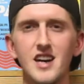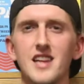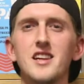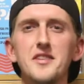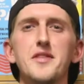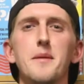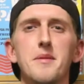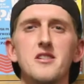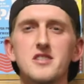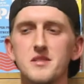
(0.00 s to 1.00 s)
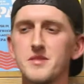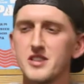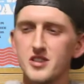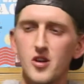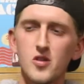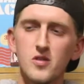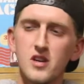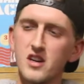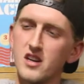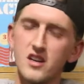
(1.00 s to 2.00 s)
I love that beers can be
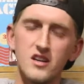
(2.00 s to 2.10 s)
so